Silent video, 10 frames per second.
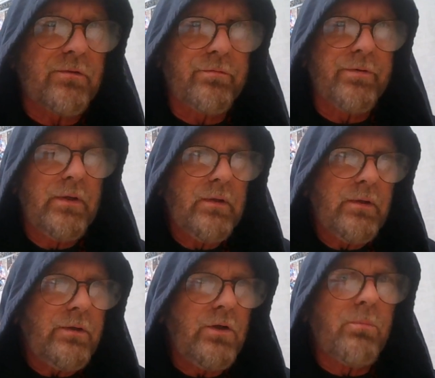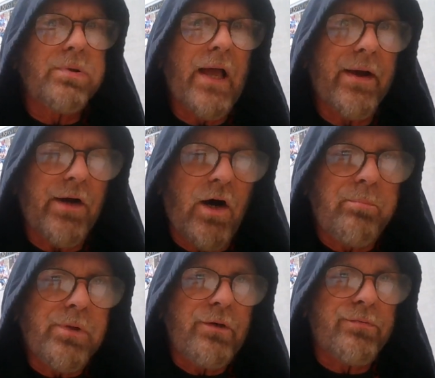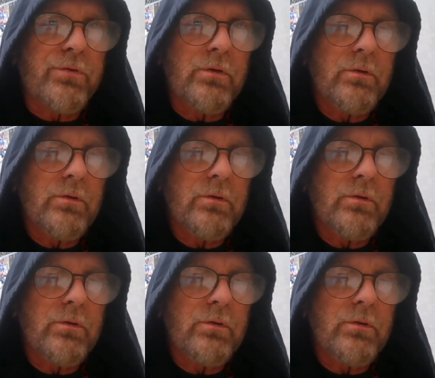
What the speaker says: of, black uplift.